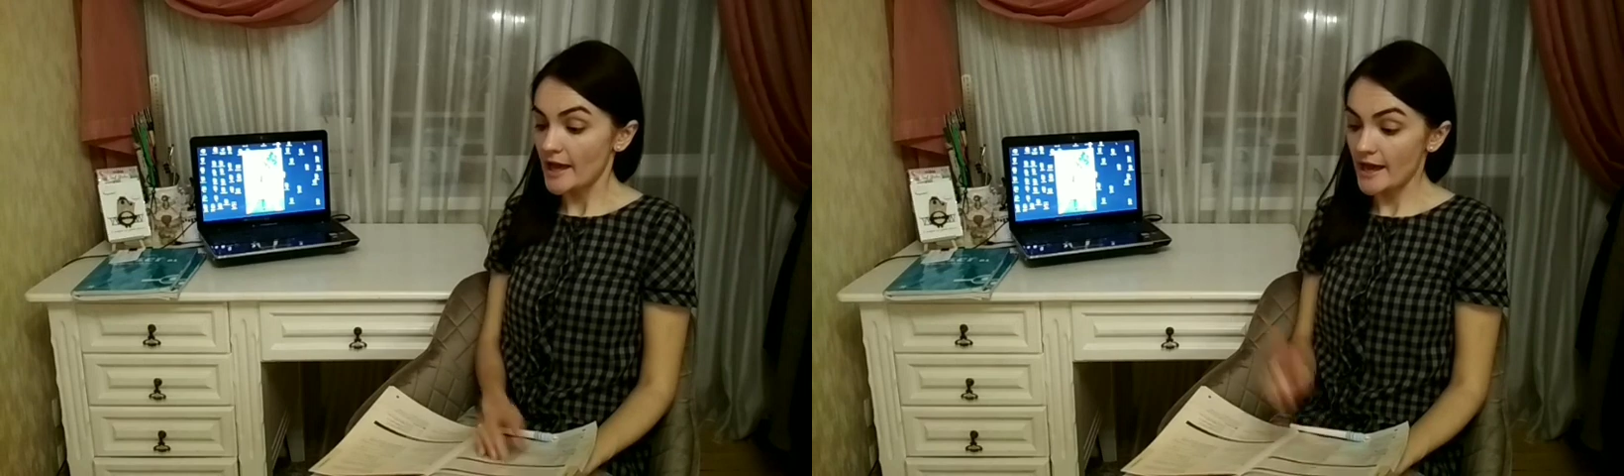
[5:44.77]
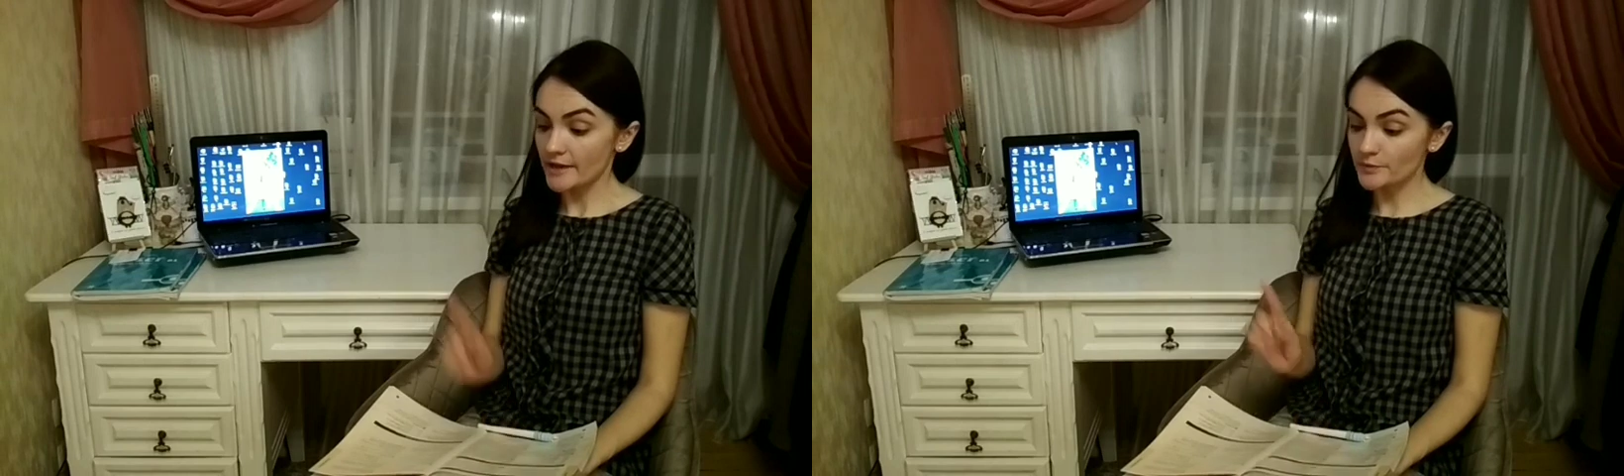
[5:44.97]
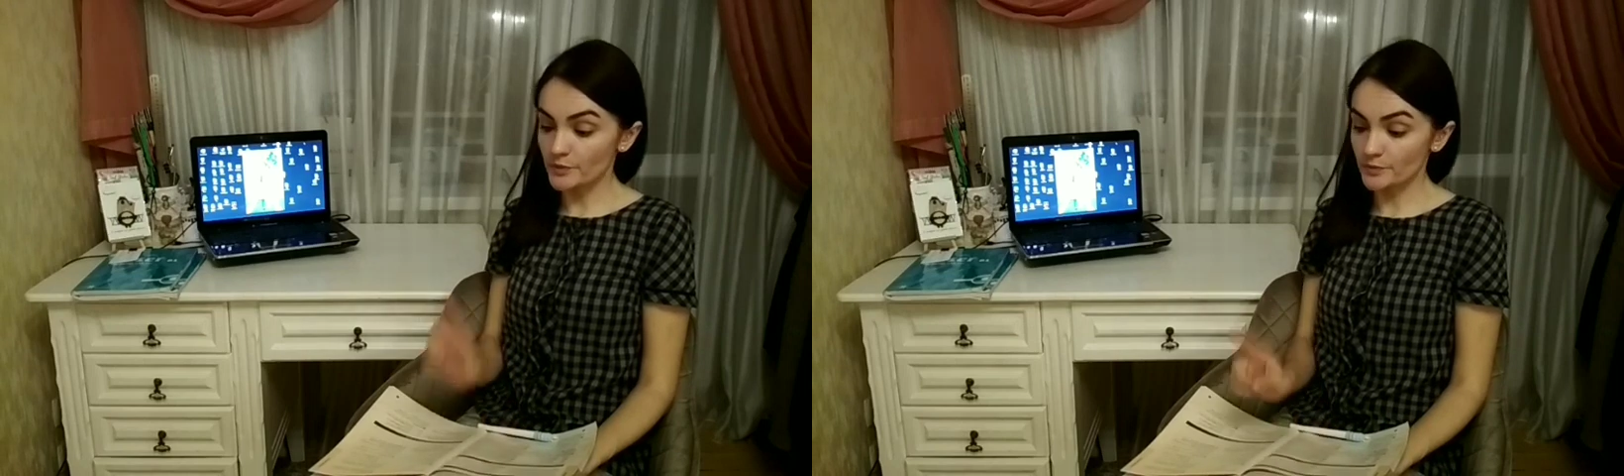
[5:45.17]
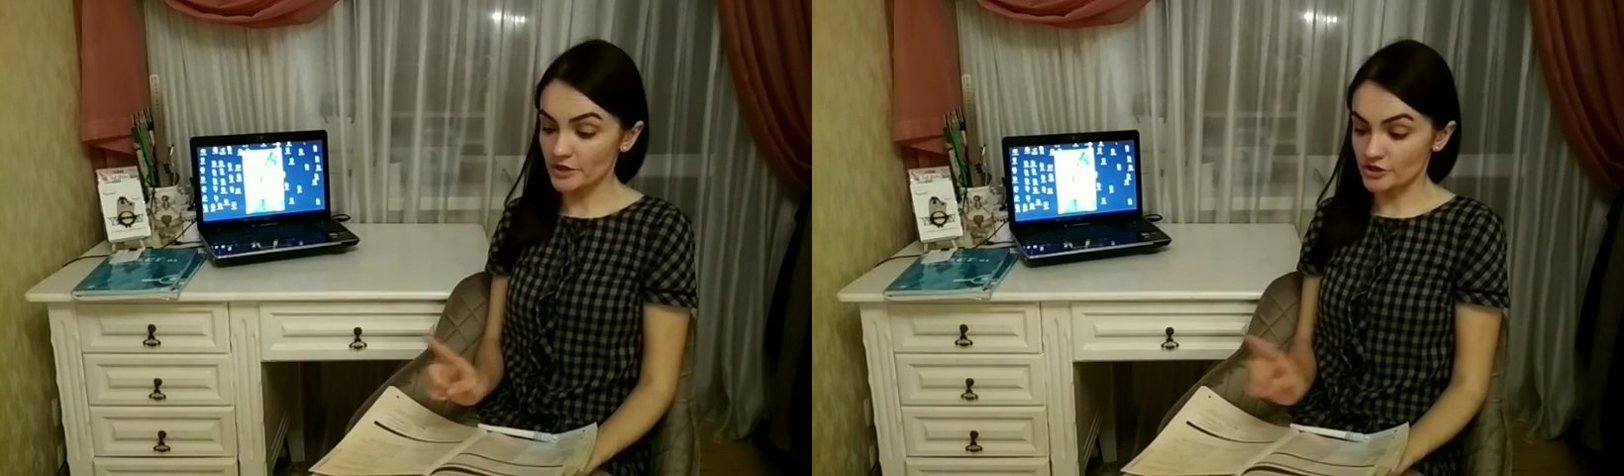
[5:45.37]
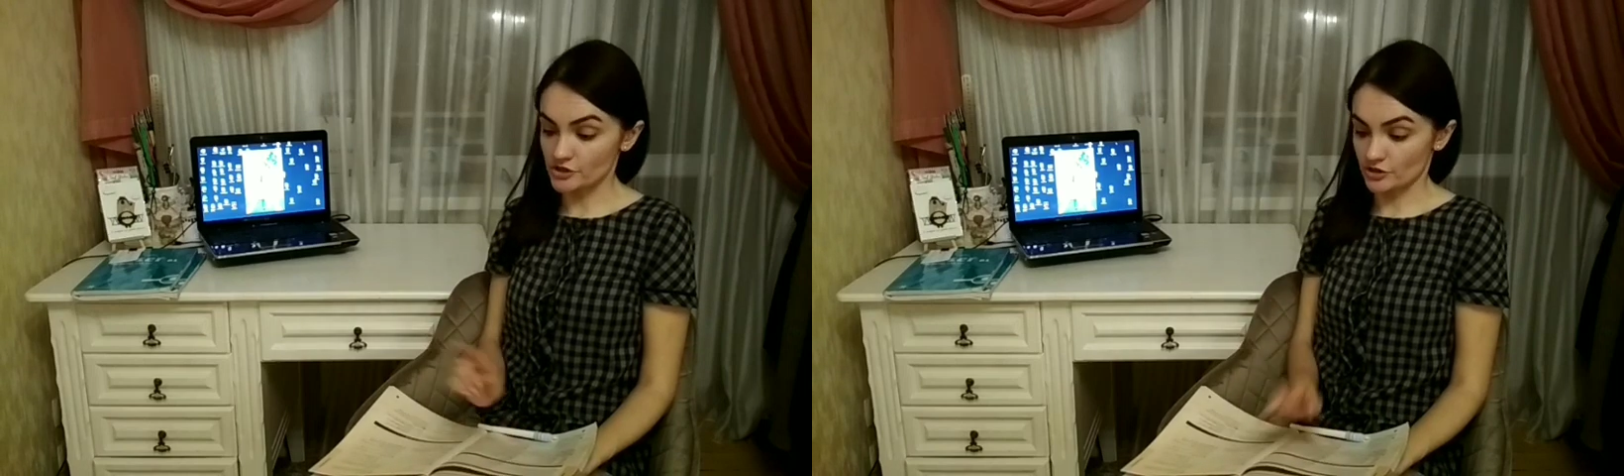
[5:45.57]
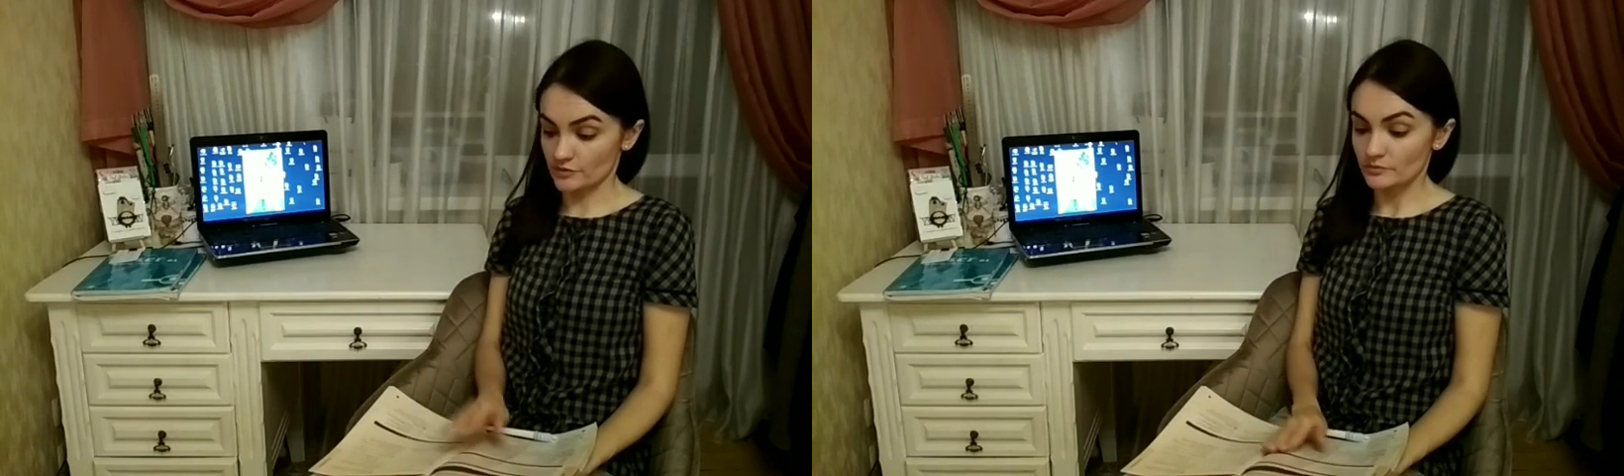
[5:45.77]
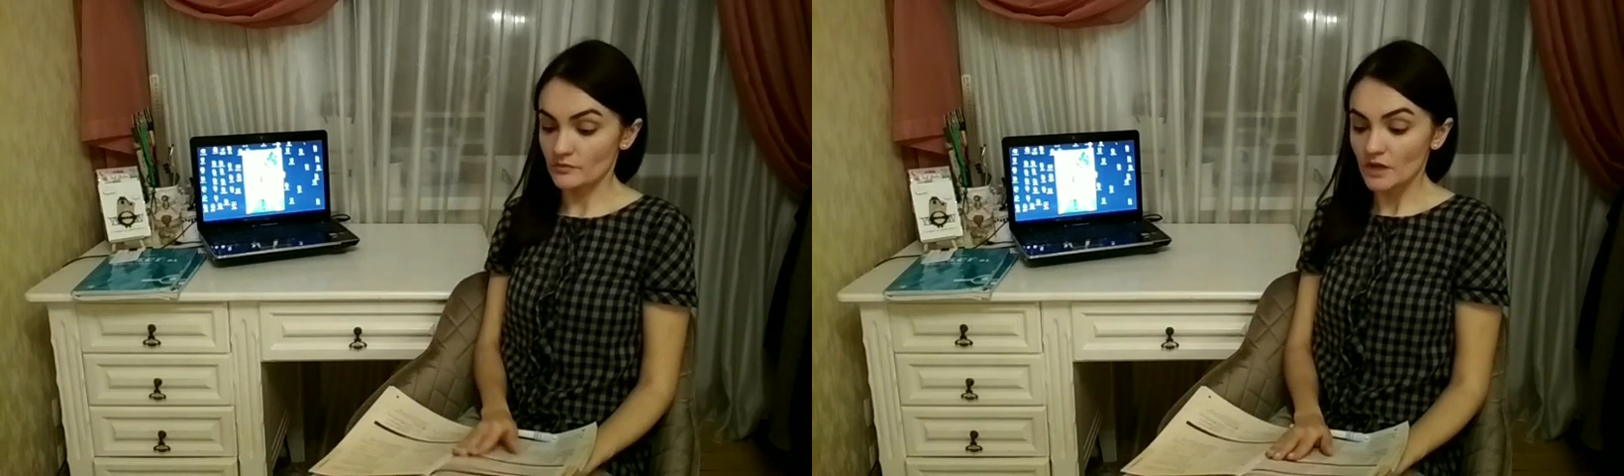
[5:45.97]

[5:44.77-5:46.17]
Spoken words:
and permission.